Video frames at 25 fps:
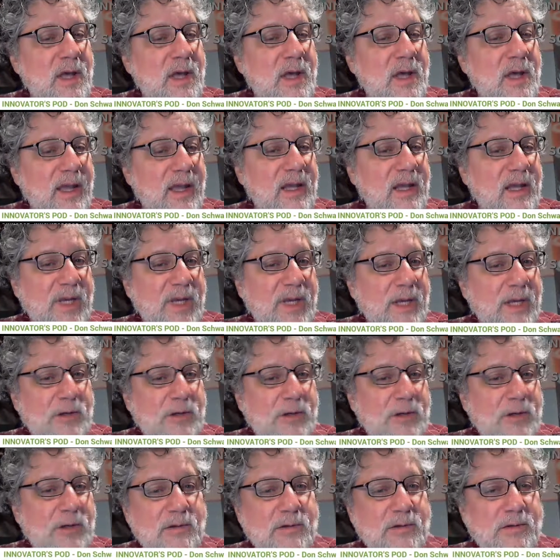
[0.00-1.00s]
and
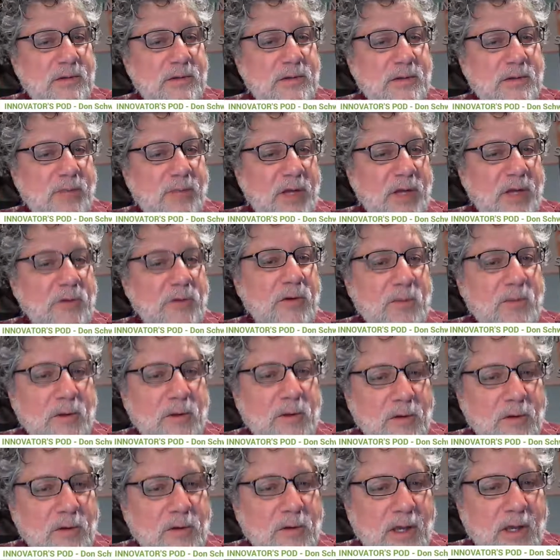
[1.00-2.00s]
patients better
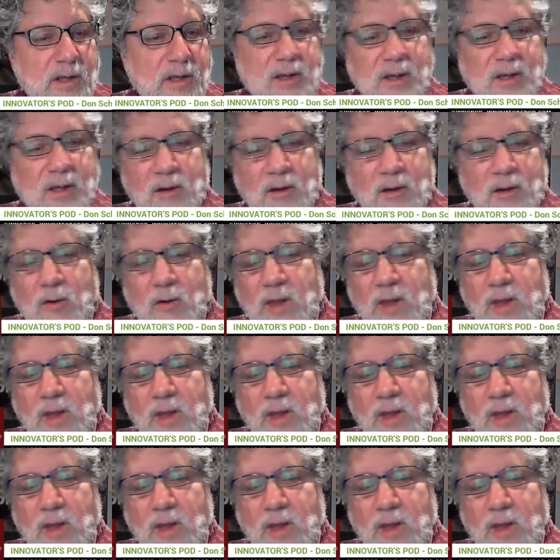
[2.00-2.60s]
communicate and